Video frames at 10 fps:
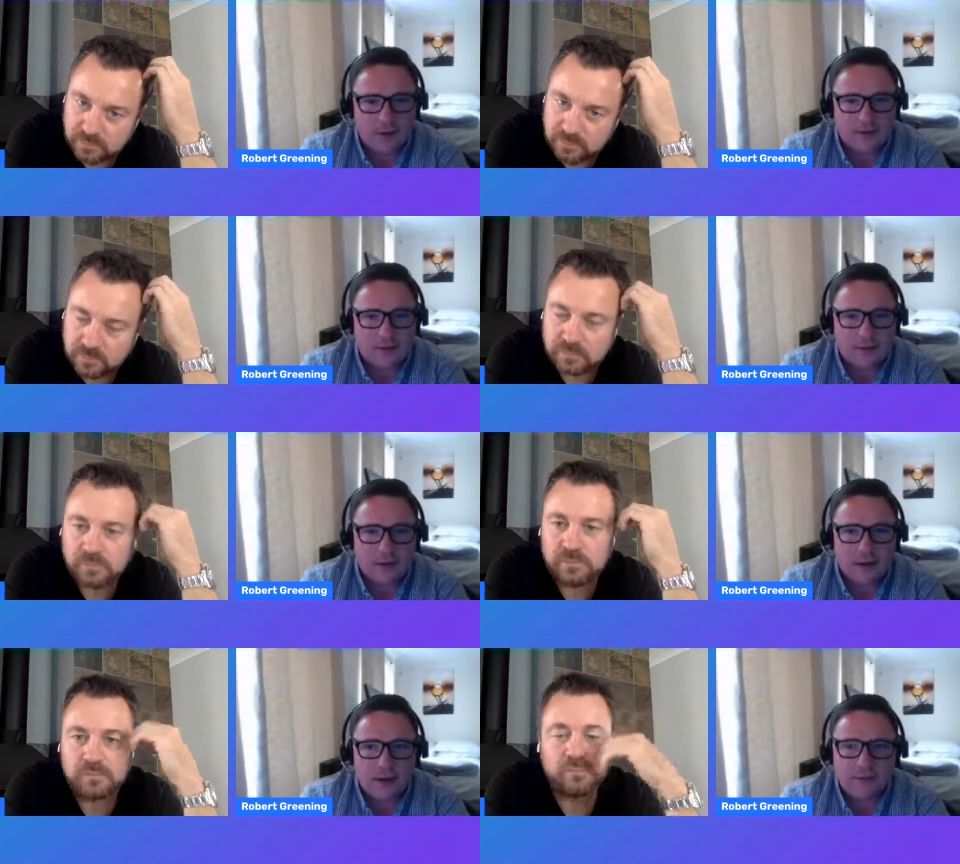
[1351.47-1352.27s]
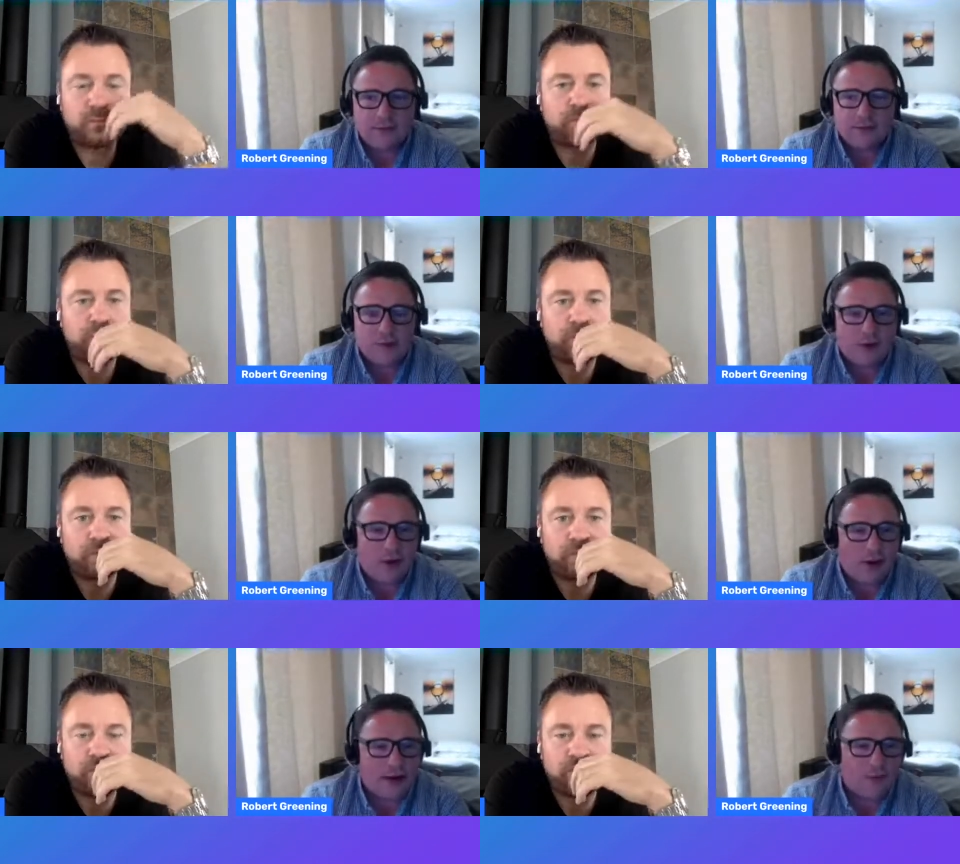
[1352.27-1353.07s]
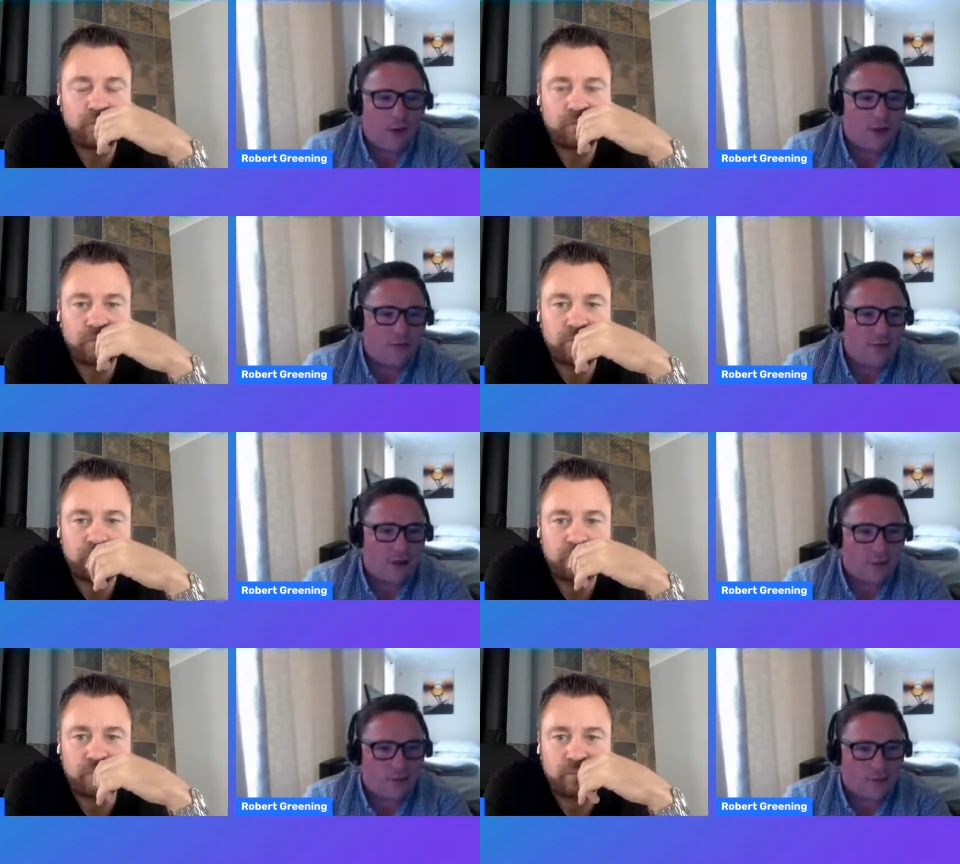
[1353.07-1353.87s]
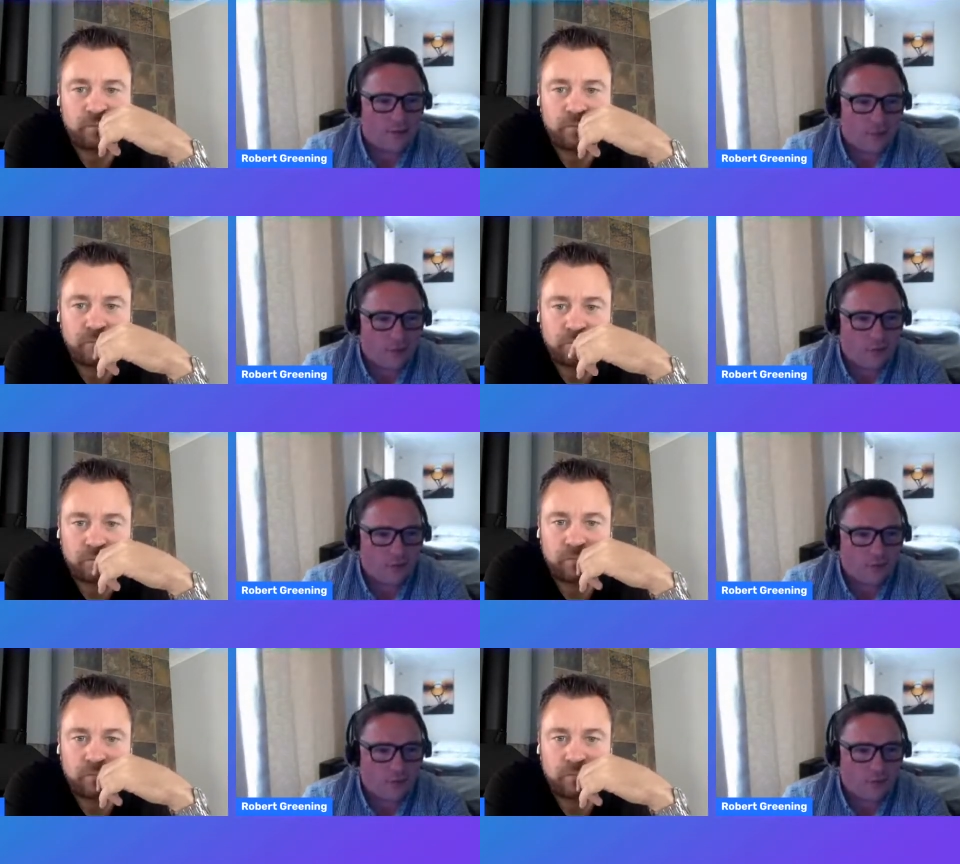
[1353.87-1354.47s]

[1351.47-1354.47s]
Speaker 1: me to, if you just want a high level overview of of,